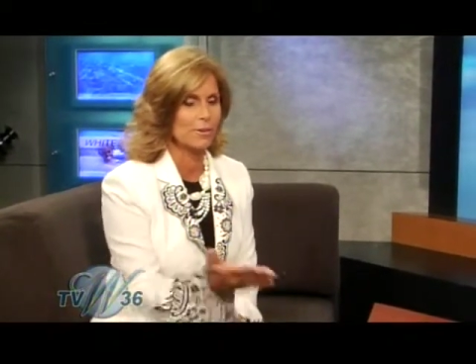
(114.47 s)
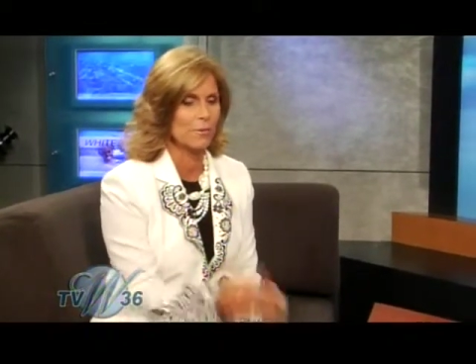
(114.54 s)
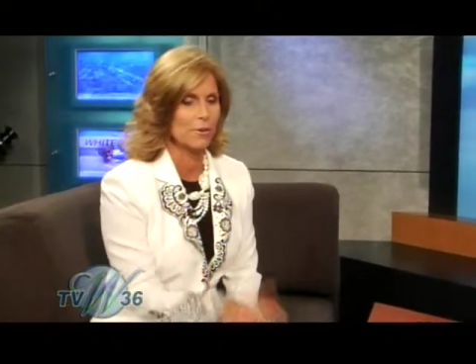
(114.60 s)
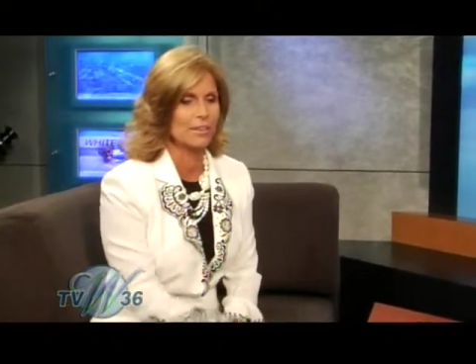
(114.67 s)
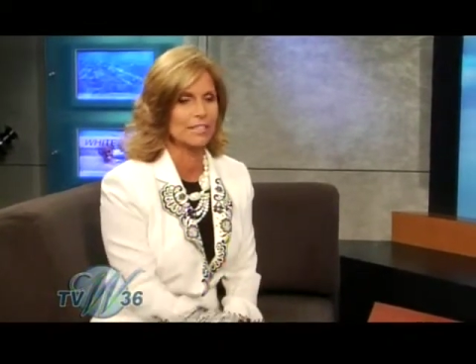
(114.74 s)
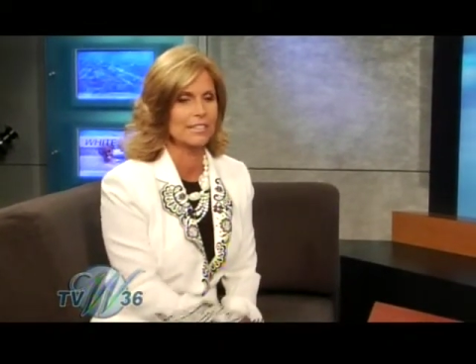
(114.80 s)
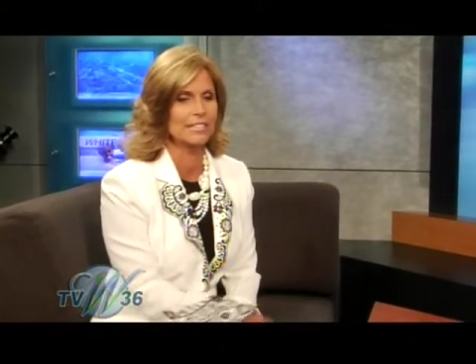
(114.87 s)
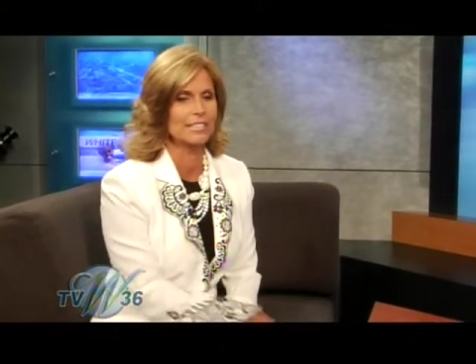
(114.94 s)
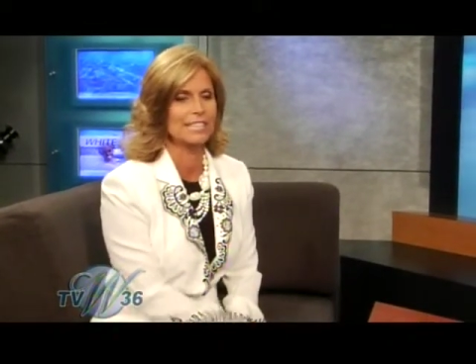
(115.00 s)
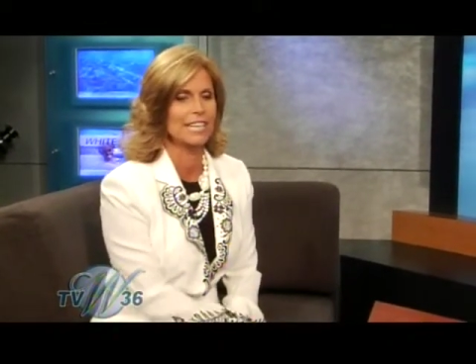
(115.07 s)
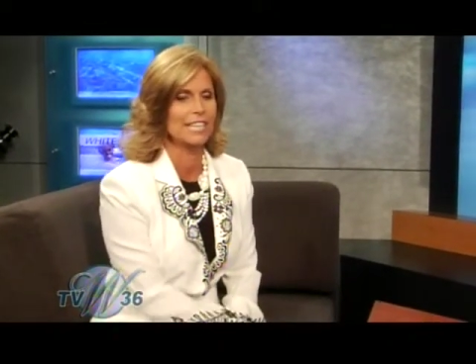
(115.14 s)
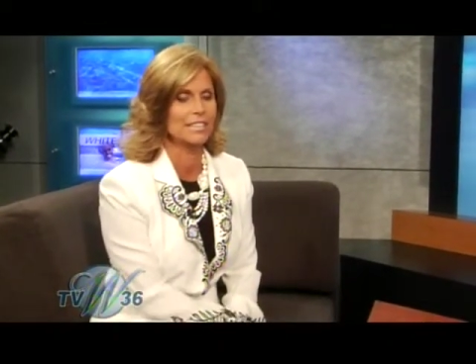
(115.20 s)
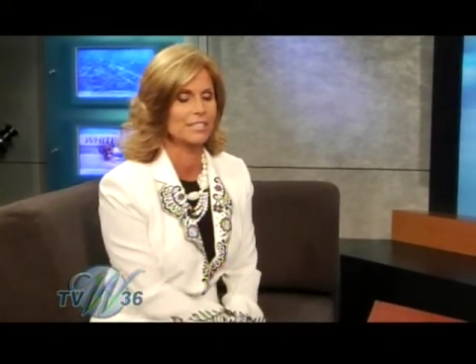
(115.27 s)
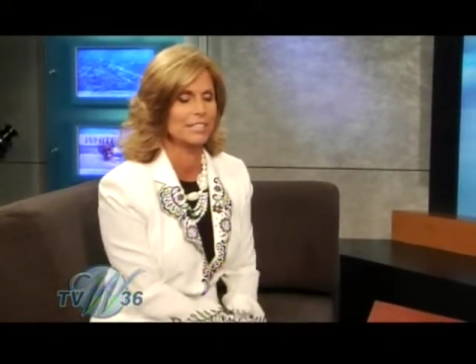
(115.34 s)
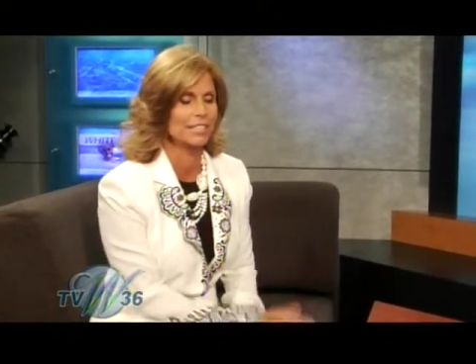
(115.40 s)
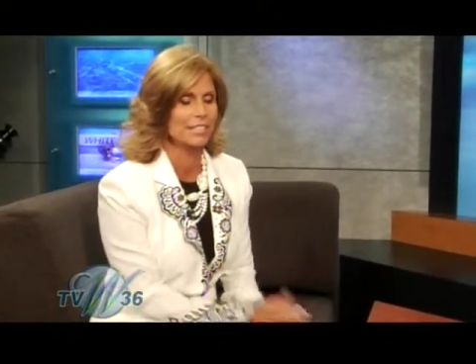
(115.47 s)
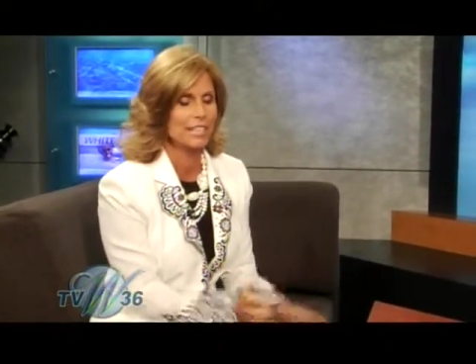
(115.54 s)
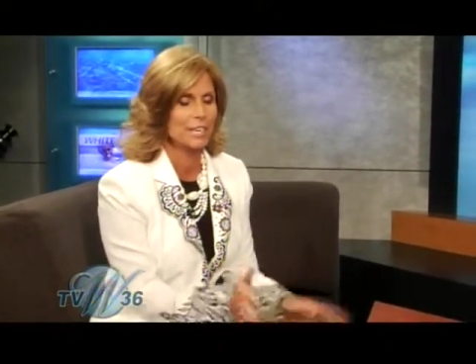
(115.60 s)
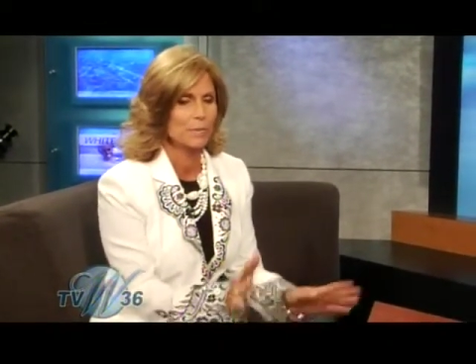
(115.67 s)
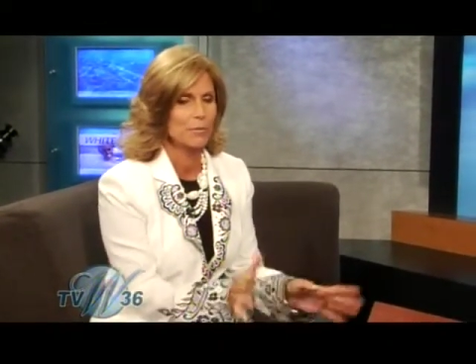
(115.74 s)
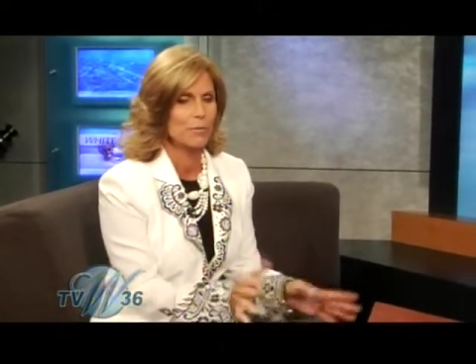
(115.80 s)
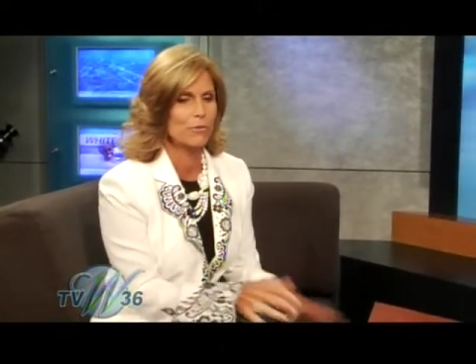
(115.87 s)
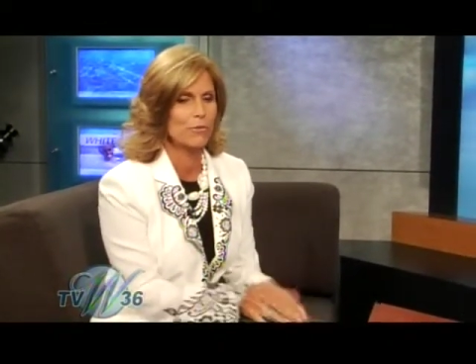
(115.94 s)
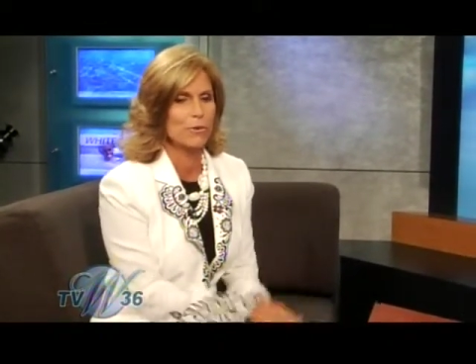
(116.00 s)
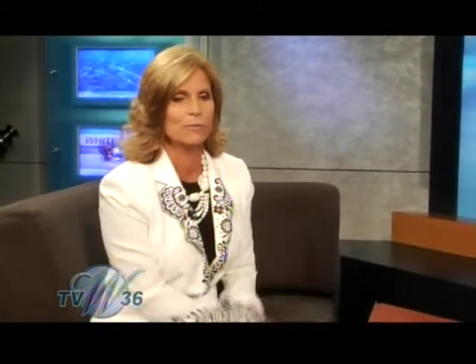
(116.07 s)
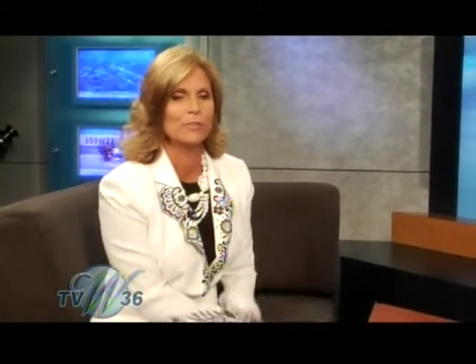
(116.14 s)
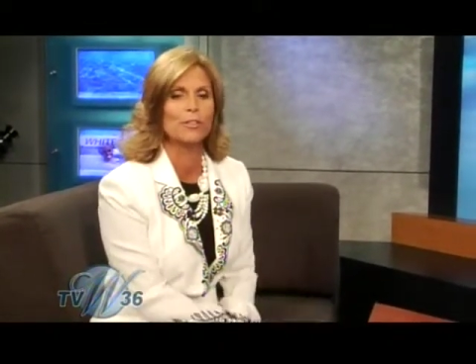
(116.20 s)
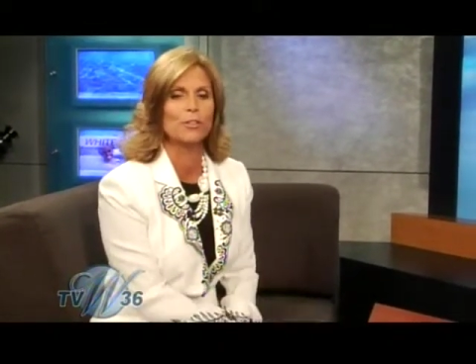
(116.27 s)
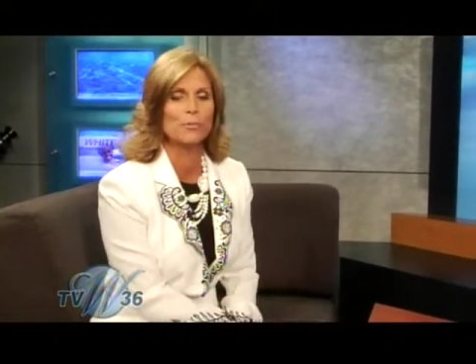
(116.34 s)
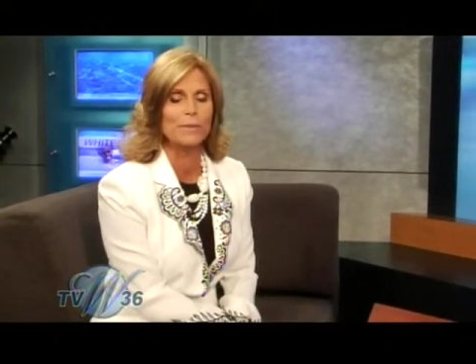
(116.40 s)
up onto the stage and
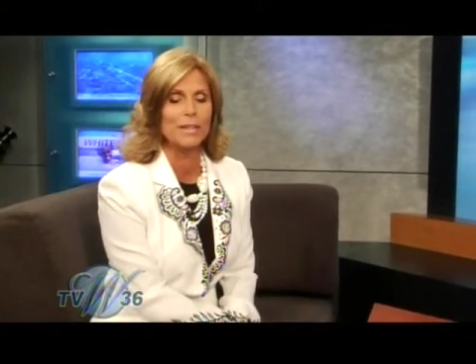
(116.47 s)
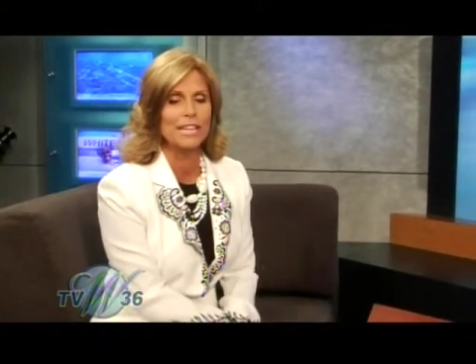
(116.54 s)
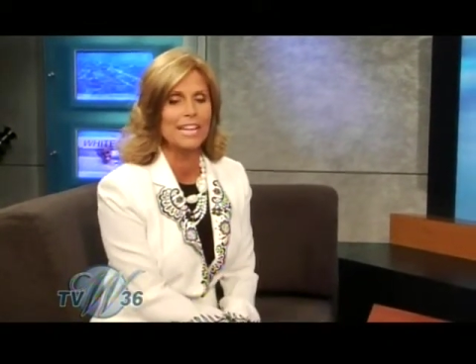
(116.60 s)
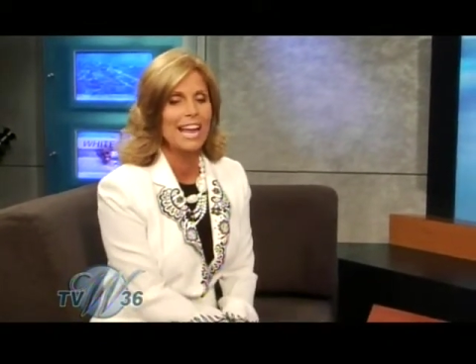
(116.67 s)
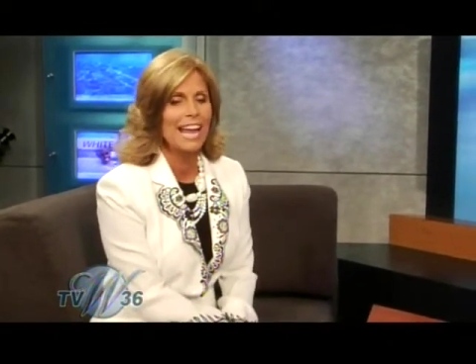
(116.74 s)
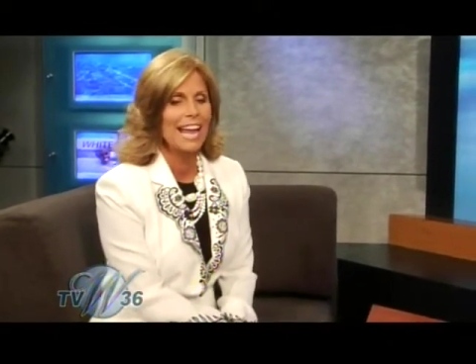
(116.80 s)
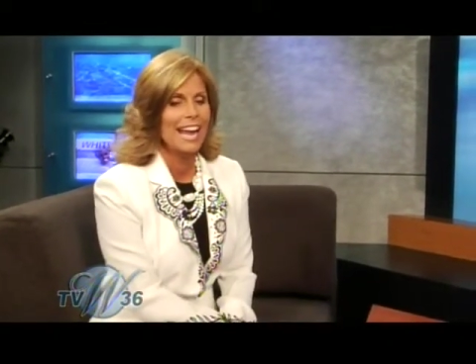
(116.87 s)
performed a little bit.